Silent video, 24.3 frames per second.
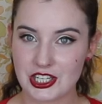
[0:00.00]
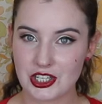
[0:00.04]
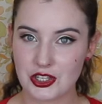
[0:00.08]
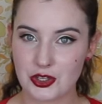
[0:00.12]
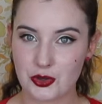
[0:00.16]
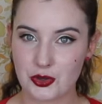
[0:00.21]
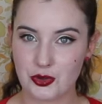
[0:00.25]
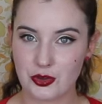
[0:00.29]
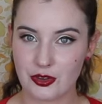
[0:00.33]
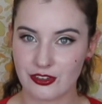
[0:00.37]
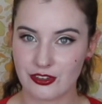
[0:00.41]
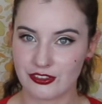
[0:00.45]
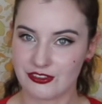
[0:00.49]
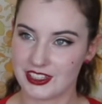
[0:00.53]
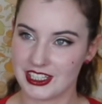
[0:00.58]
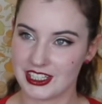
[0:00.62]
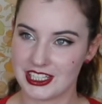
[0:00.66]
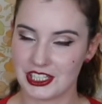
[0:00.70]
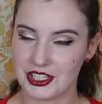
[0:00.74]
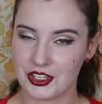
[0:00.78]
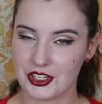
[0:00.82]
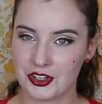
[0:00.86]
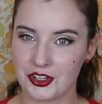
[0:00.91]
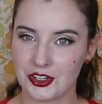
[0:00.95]
new
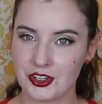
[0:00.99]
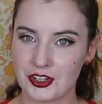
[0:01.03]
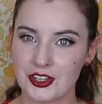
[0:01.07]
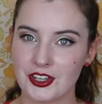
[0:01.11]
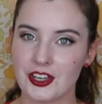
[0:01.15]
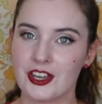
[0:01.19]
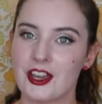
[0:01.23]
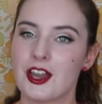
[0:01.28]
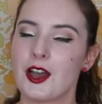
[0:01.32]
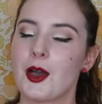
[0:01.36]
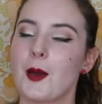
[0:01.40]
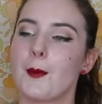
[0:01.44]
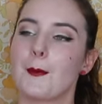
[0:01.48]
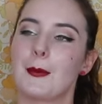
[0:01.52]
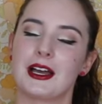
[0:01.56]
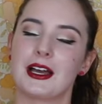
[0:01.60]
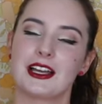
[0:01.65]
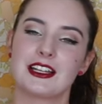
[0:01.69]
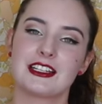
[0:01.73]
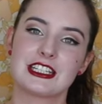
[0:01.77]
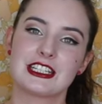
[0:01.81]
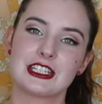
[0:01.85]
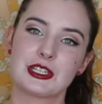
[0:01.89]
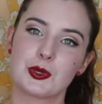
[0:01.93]
video,
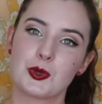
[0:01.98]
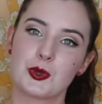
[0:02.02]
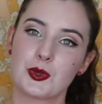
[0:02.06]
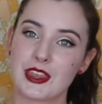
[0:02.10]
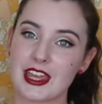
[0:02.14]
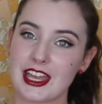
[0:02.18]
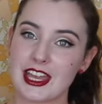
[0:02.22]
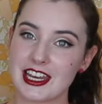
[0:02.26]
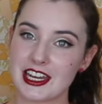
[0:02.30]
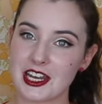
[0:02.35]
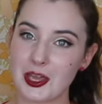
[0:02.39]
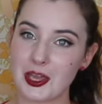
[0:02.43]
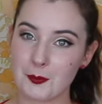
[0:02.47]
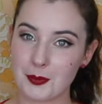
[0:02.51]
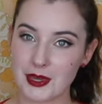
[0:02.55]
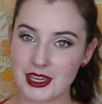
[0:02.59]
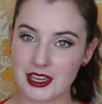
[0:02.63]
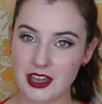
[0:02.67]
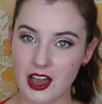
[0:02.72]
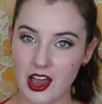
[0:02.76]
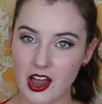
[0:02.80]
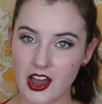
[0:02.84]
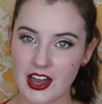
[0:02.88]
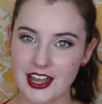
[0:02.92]
but until then, be
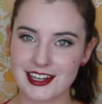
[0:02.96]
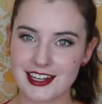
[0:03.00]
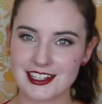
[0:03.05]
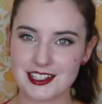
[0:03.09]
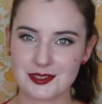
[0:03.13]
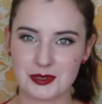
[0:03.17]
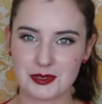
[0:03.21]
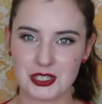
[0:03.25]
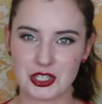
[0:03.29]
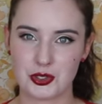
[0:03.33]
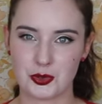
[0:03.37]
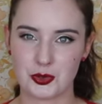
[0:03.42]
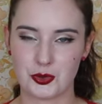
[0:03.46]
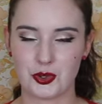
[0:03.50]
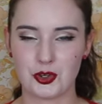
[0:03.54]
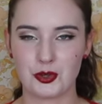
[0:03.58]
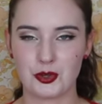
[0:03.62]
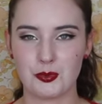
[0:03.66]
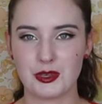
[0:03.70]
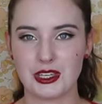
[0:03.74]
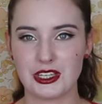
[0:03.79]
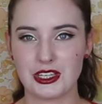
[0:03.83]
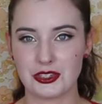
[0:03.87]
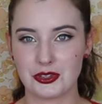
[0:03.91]
kind, be true,
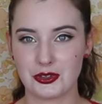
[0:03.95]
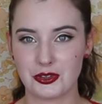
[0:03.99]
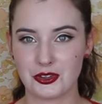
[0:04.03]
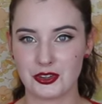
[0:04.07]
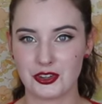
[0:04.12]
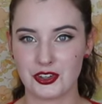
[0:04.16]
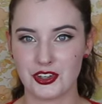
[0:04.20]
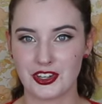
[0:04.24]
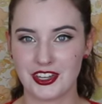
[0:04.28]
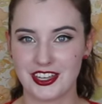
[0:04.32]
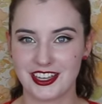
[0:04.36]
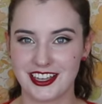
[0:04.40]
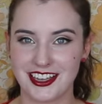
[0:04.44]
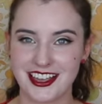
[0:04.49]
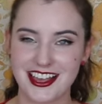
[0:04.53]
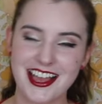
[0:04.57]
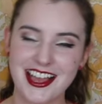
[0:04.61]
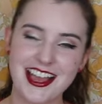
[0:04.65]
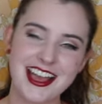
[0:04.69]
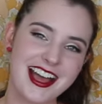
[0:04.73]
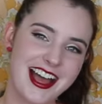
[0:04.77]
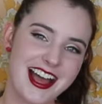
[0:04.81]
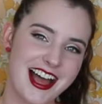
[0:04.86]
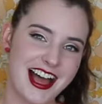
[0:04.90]
be you,
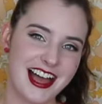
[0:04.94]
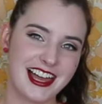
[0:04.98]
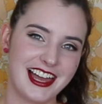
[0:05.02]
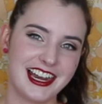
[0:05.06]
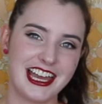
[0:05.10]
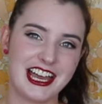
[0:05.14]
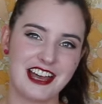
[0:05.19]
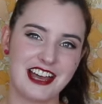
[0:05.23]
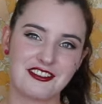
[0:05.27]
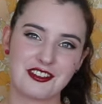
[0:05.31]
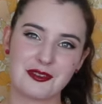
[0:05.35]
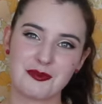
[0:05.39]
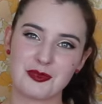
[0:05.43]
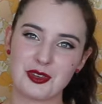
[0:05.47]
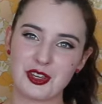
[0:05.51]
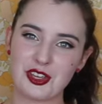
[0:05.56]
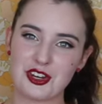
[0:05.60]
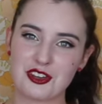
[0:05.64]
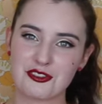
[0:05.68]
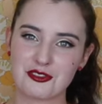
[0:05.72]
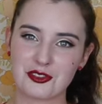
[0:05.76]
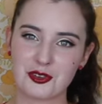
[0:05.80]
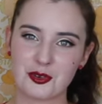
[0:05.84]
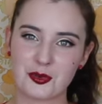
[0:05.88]
and have a
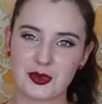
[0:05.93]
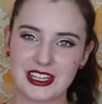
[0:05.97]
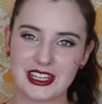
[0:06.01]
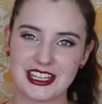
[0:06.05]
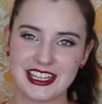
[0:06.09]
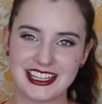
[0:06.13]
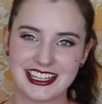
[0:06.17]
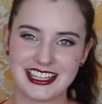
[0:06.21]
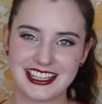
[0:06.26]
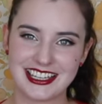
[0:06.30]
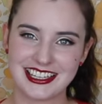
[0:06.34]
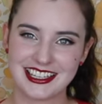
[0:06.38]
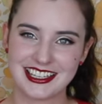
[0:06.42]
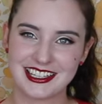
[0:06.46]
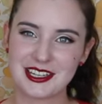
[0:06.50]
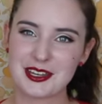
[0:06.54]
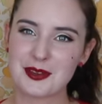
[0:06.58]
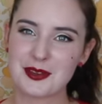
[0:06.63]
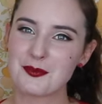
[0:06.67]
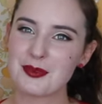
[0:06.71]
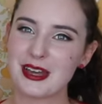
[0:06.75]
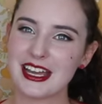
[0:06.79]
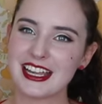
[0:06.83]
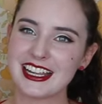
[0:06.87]
beautiful week.
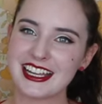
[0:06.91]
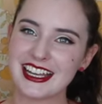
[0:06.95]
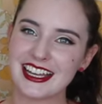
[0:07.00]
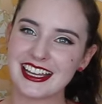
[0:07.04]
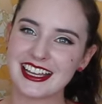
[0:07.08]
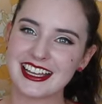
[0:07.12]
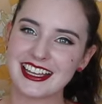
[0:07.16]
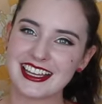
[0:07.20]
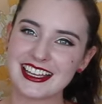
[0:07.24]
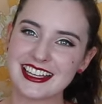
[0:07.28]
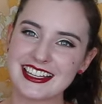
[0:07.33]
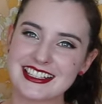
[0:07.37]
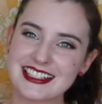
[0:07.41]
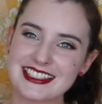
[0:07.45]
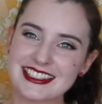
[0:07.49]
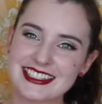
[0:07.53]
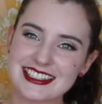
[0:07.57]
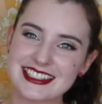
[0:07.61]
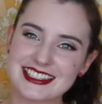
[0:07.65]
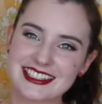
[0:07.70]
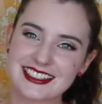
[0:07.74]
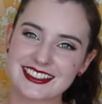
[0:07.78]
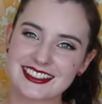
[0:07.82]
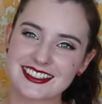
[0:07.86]
Bye guys!